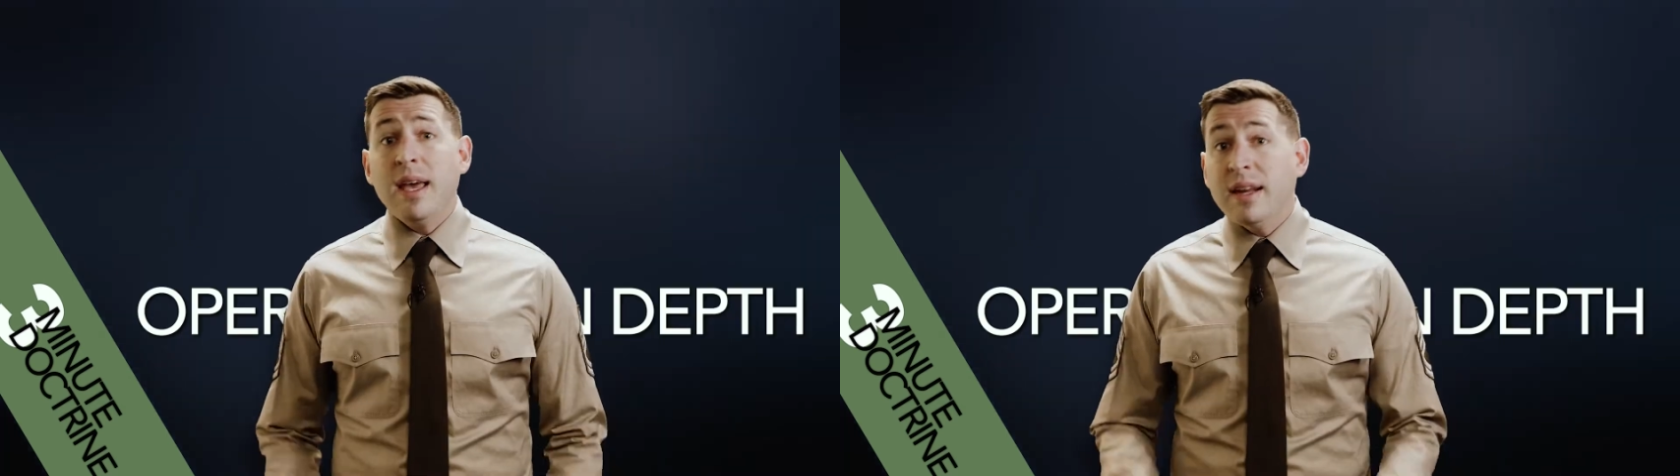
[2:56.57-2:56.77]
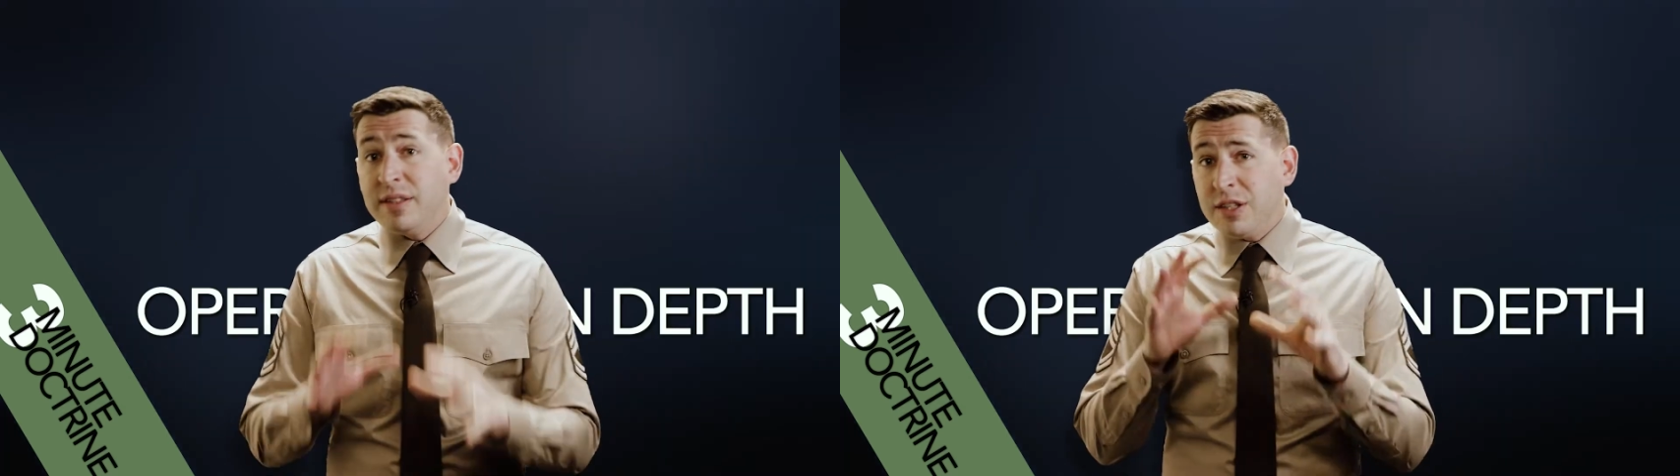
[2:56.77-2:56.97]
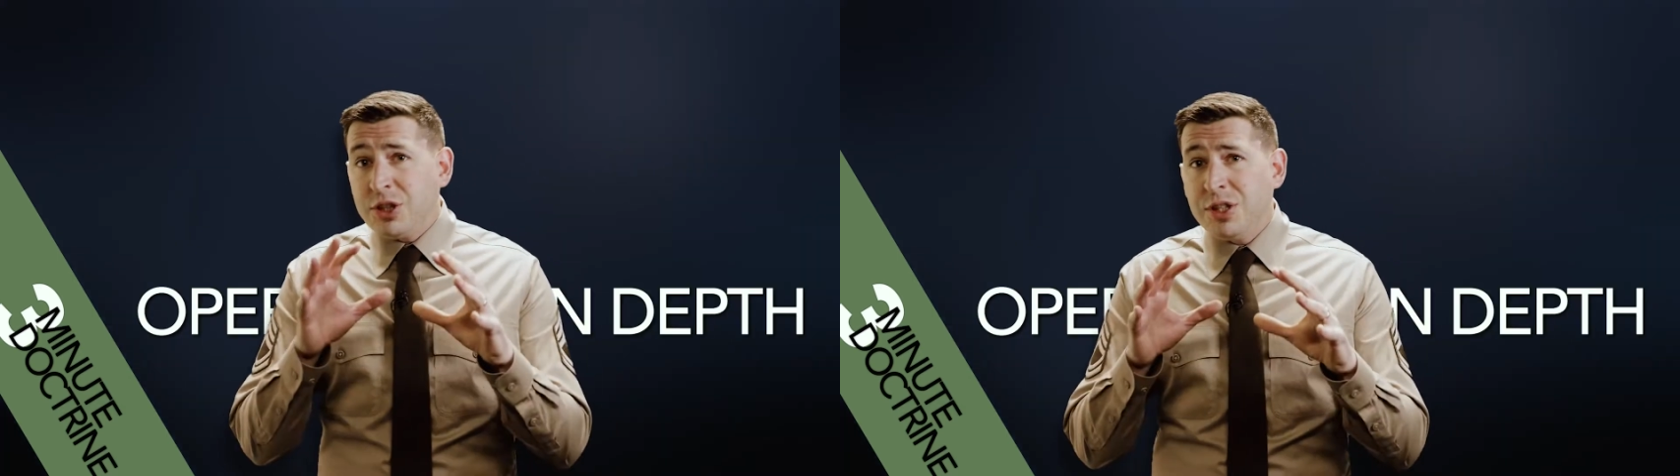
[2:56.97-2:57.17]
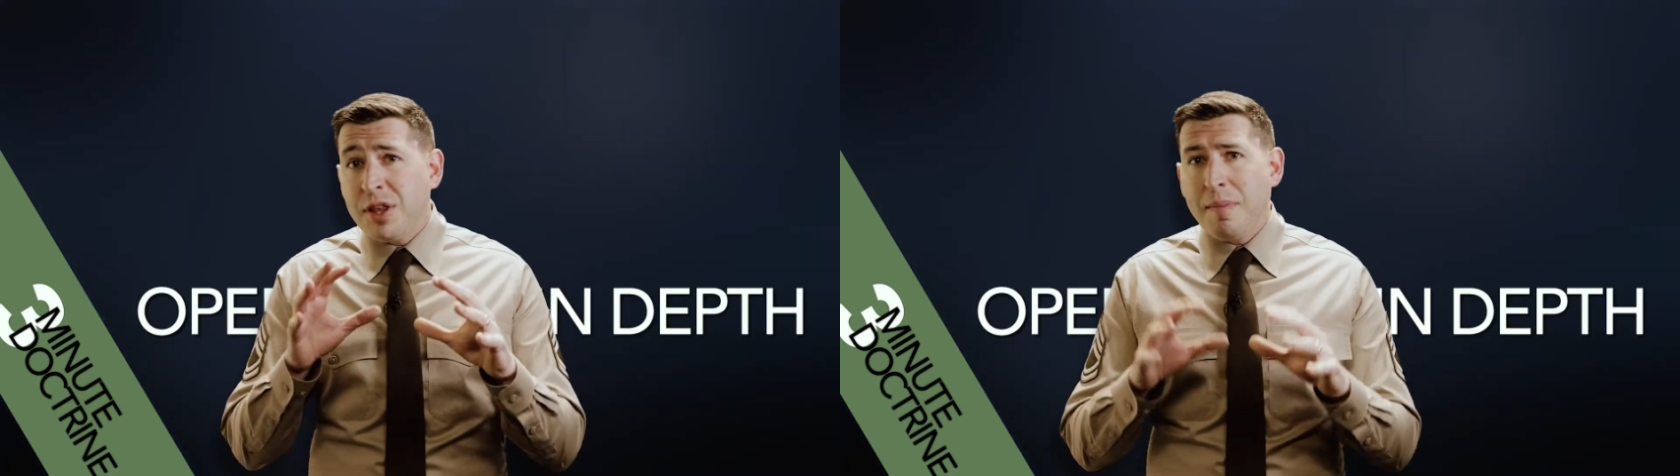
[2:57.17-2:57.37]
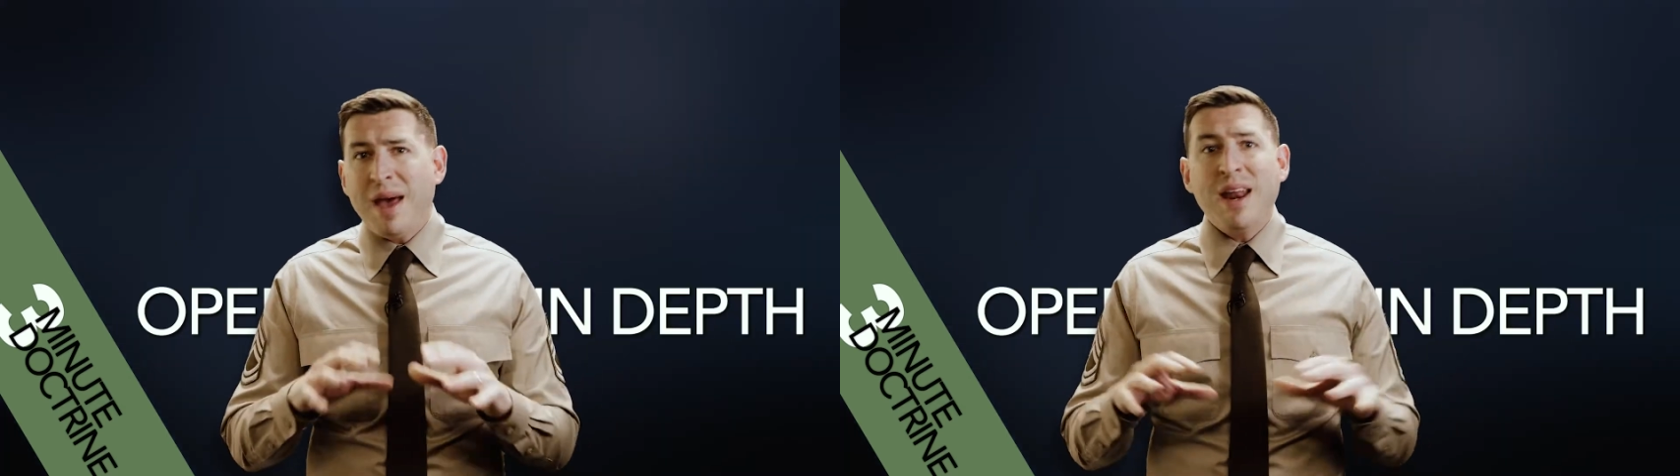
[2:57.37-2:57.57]
In addition
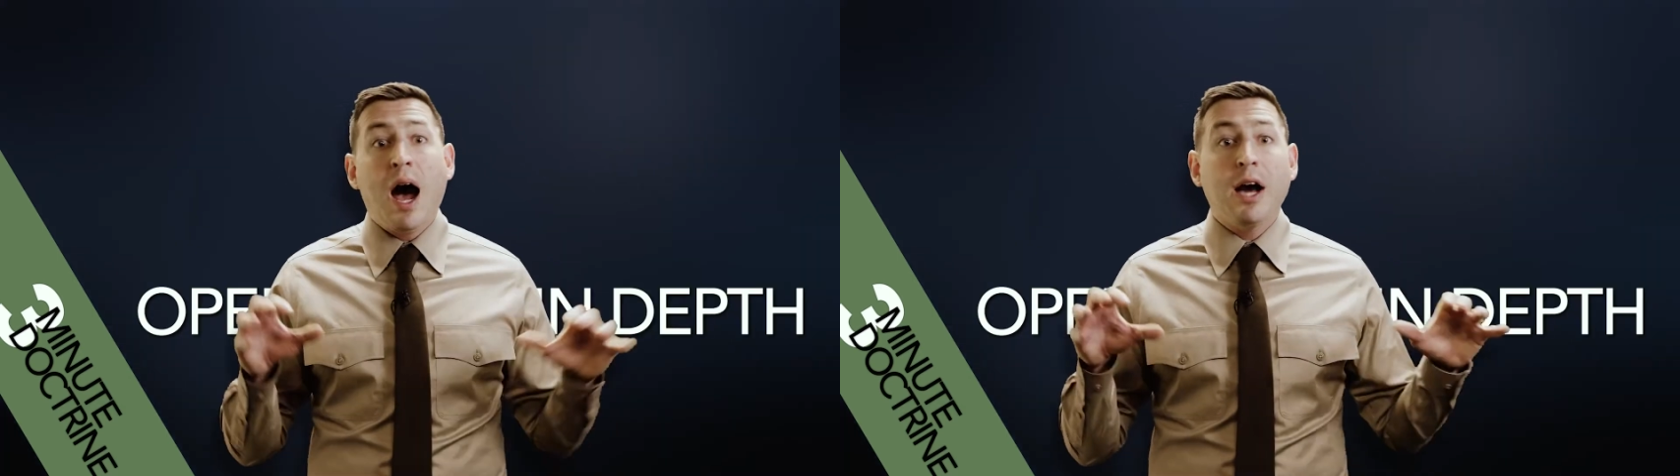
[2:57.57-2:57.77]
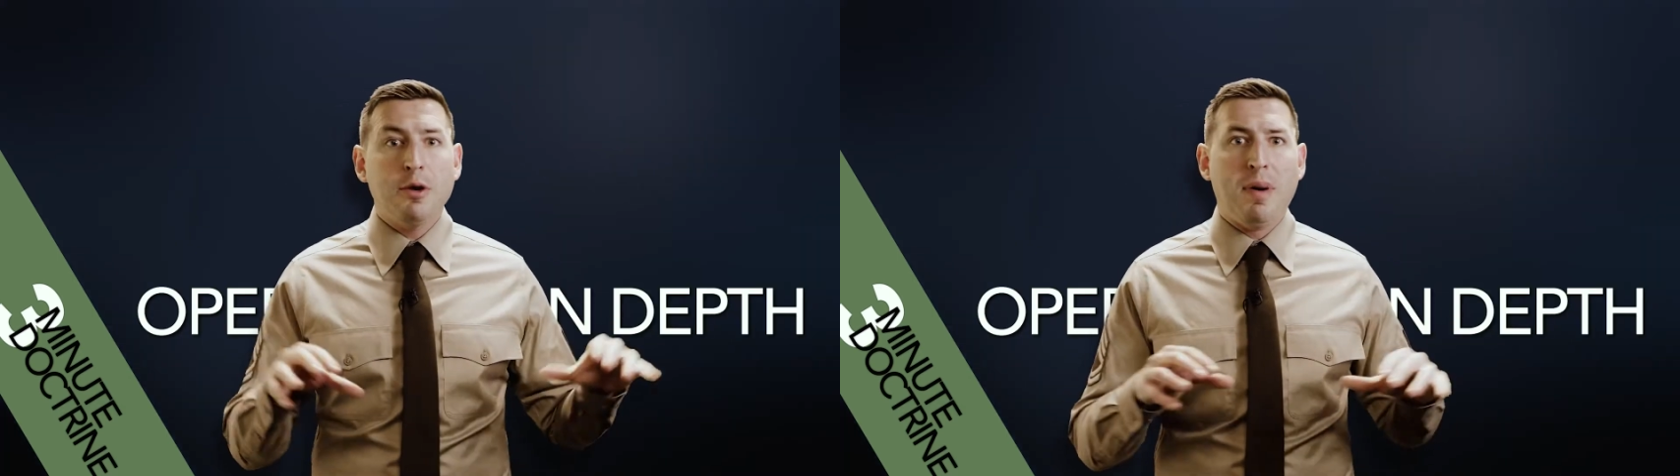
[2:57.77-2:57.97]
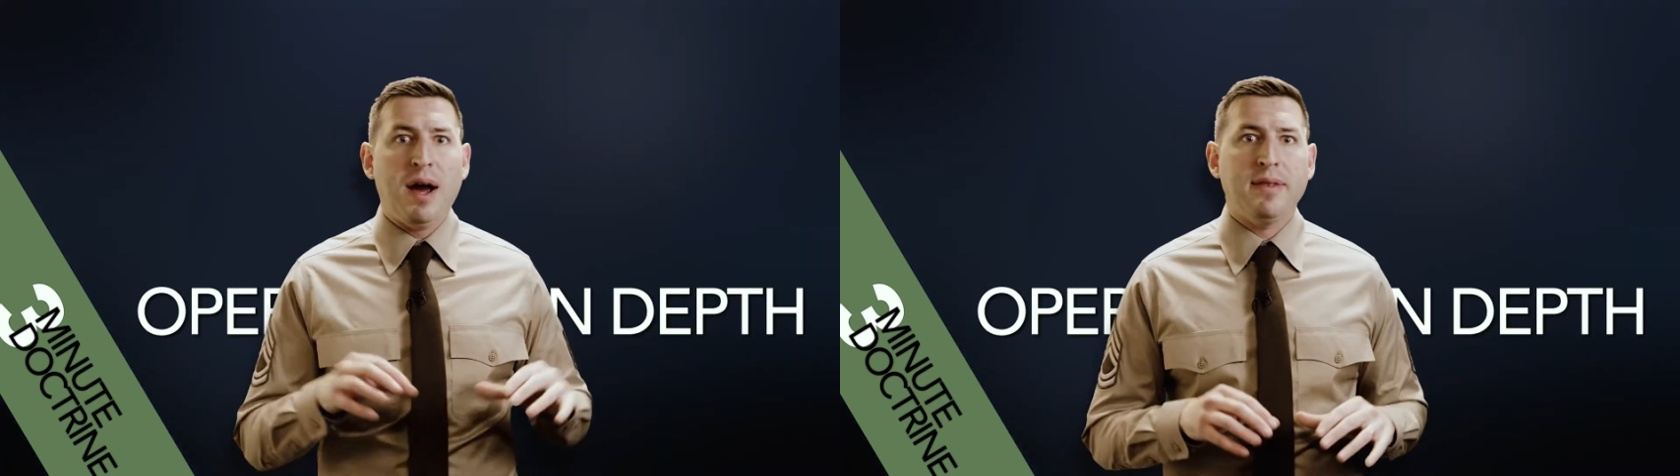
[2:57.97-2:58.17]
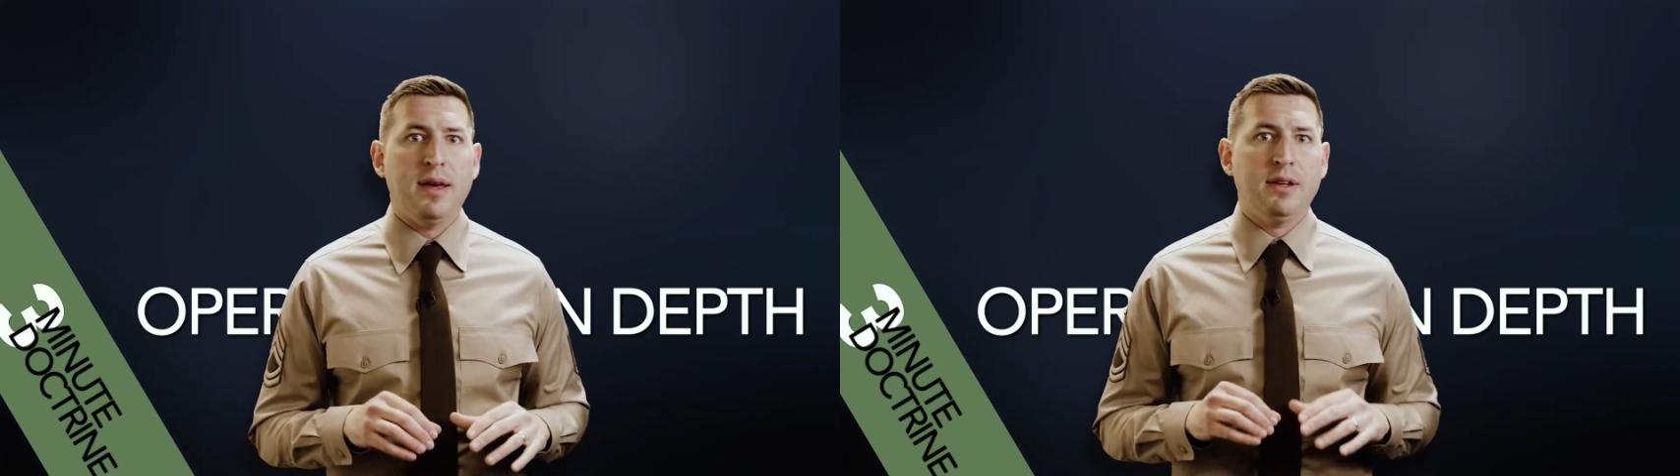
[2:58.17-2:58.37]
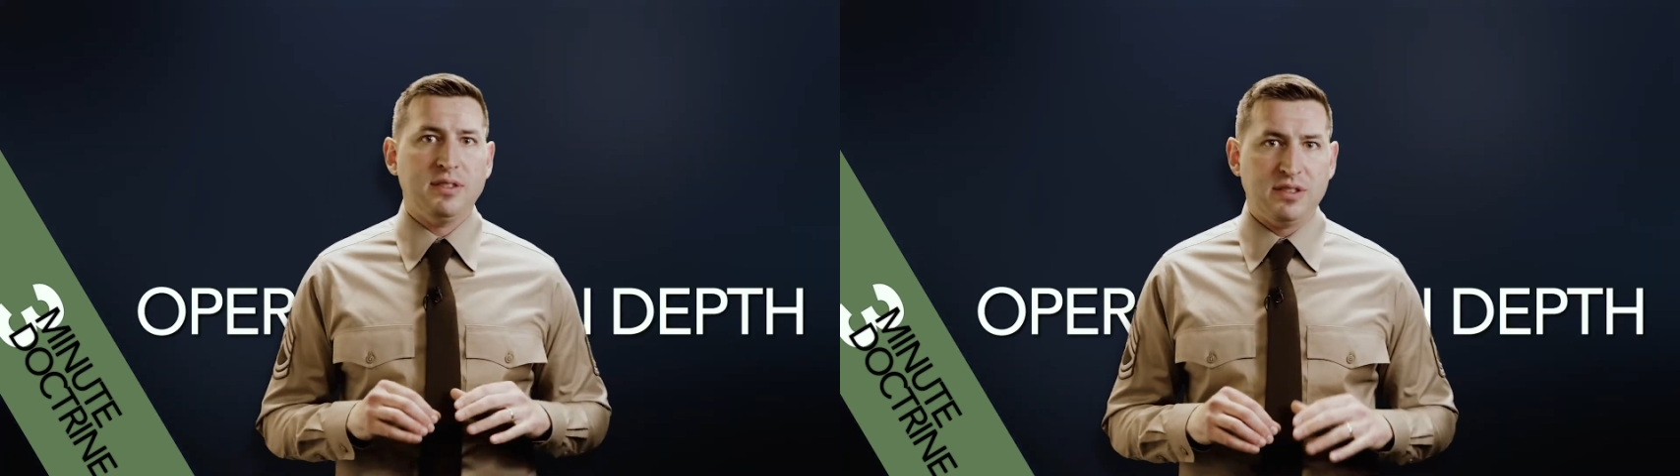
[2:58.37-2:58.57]
to the men occupying the
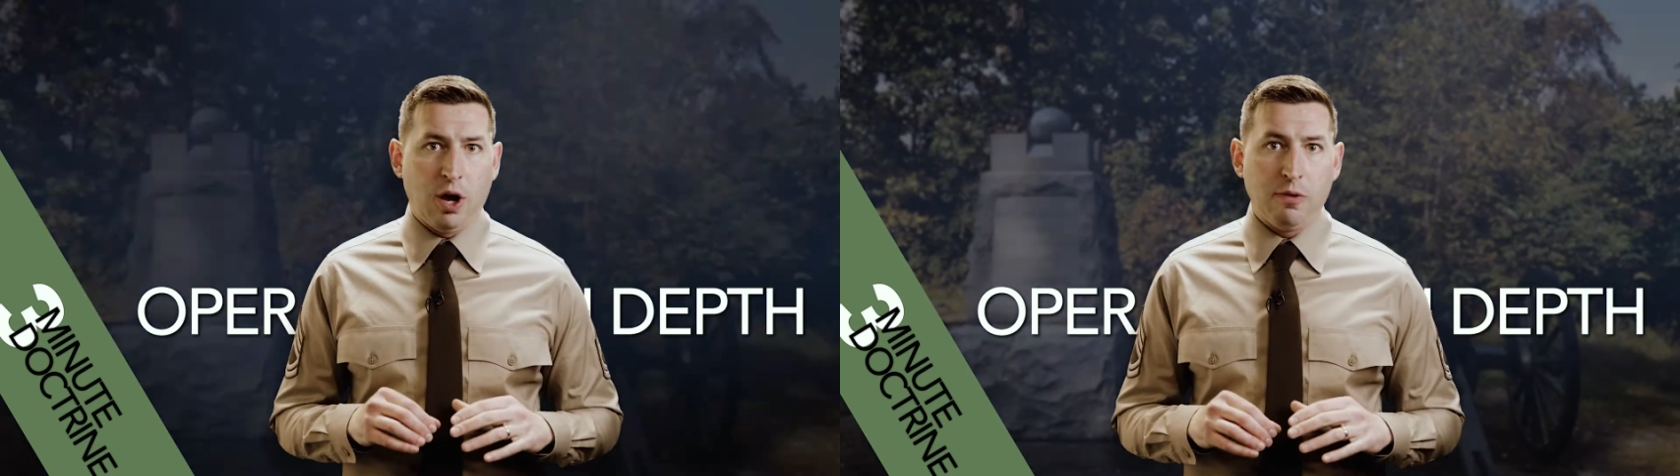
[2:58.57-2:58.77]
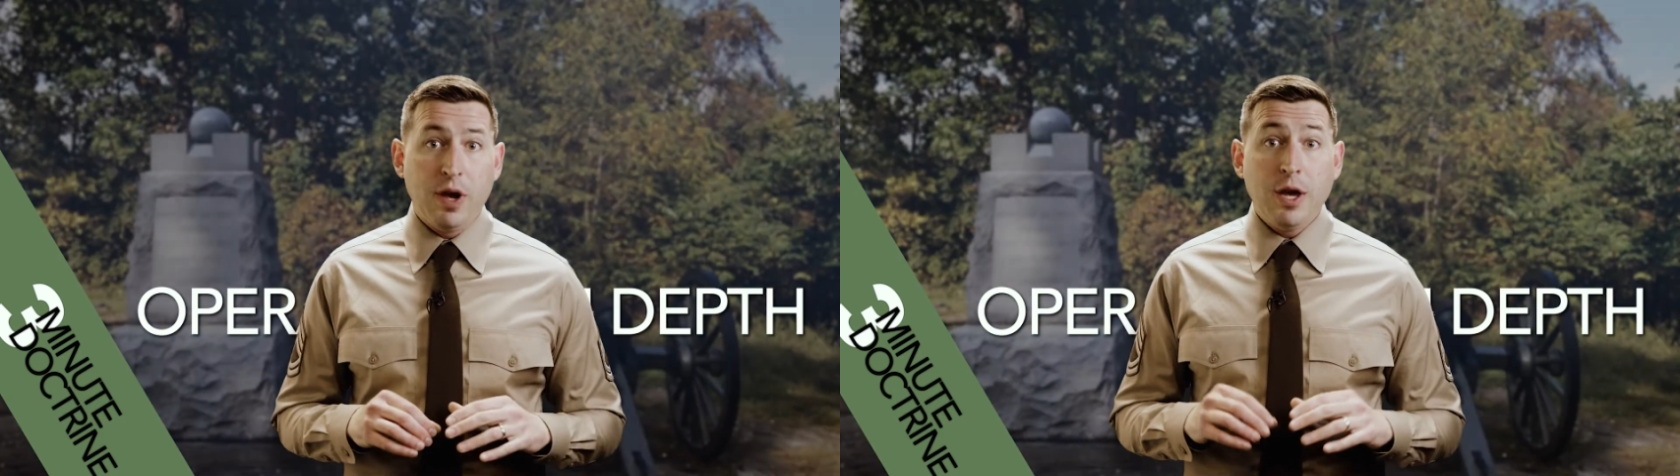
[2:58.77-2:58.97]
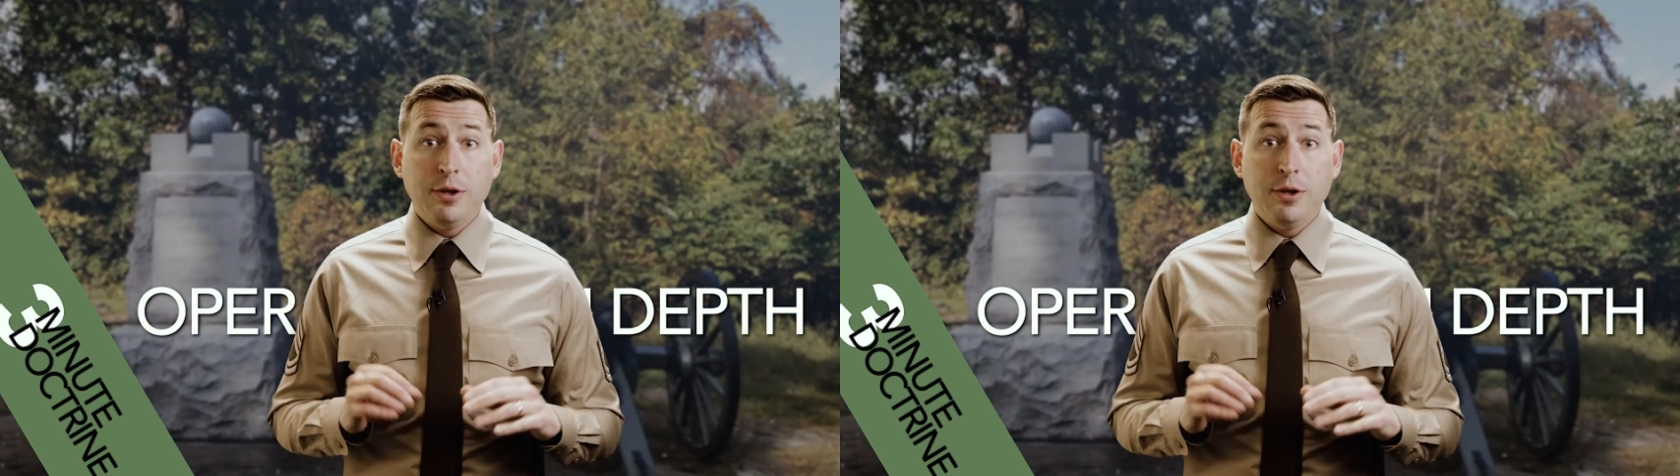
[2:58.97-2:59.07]
hill itself,